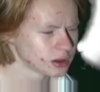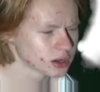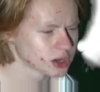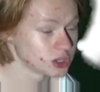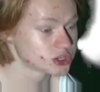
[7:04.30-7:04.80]

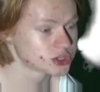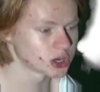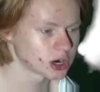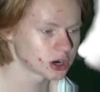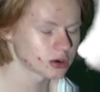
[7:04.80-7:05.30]

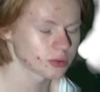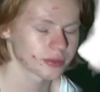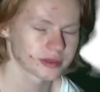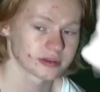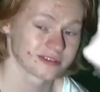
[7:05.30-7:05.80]
concern with
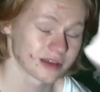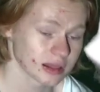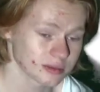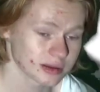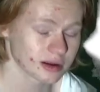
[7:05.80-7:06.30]
the
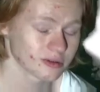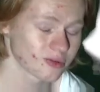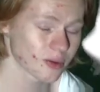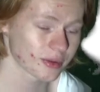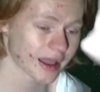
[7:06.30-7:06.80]
development of
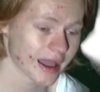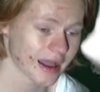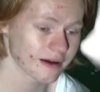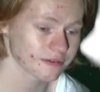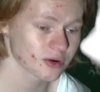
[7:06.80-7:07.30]
what we
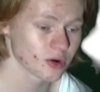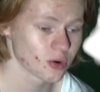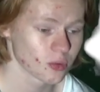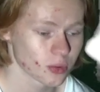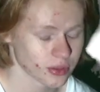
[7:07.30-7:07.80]
have
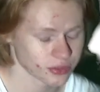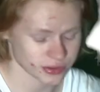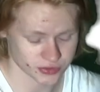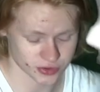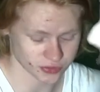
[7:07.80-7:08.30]
with
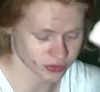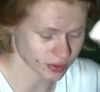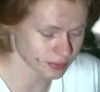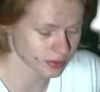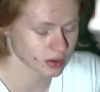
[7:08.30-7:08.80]
this
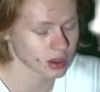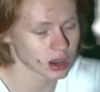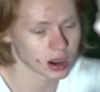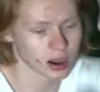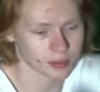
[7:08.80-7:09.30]
system.
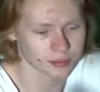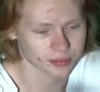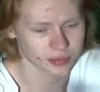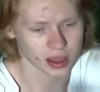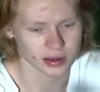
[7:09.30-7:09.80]

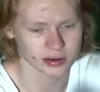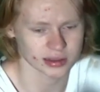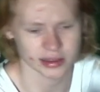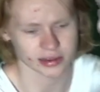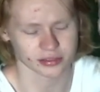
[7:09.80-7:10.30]
Not
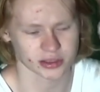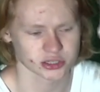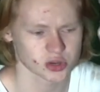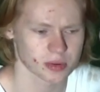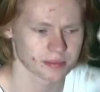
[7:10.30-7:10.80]
anything
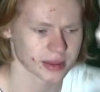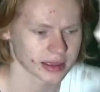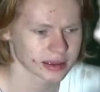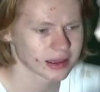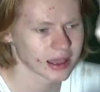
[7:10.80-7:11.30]
super
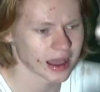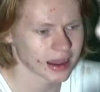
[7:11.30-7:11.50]
big at